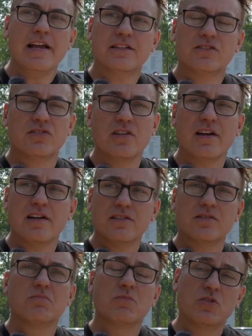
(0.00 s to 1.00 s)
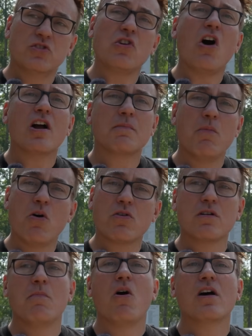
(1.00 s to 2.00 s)
It's uh, stock
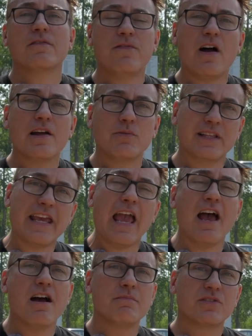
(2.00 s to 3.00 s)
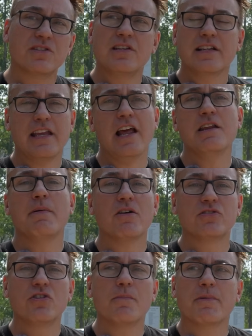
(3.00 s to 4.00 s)
motor modified with cams, Kenny
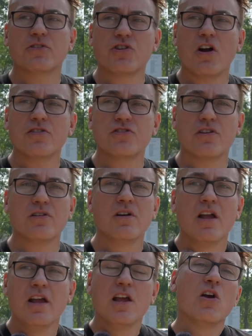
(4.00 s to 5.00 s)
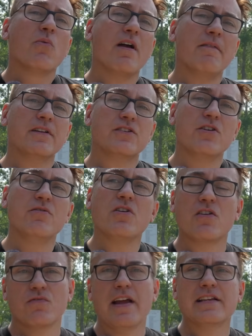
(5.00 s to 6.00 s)
Bell supercharger. We have it
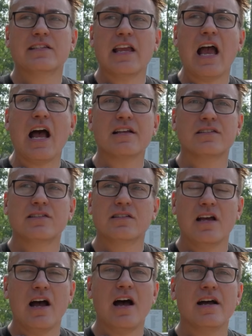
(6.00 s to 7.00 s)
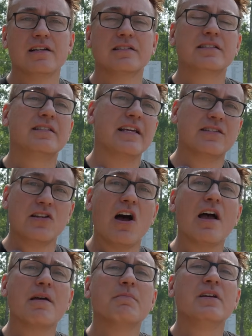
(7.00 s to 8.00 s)
tuned on race gas uh, this
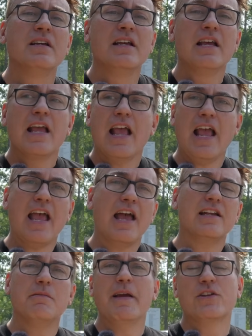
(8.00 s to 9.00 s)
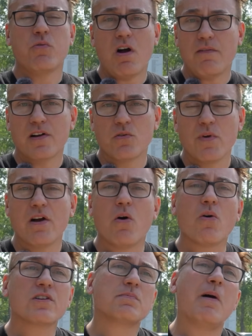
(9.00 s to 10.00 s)
time, and it made twelve hundred wheel
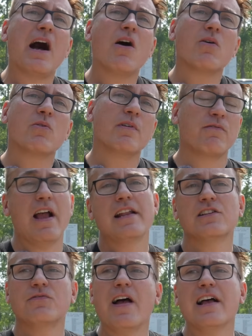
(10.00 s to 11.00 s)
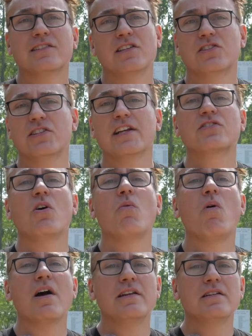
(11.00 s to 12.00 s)
horsepower. We've ran as fast as six oh
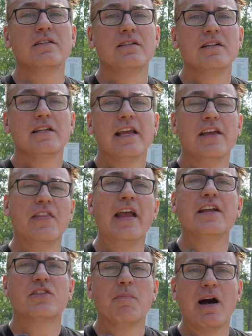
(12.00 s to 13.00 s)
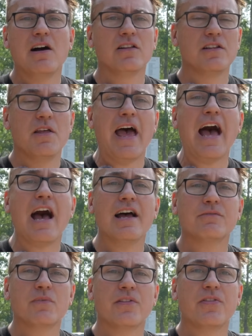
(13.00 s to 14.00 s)
one in the eighth mile in the
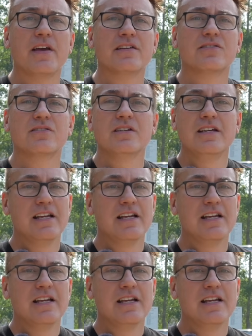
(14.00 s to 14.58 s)
hat with this.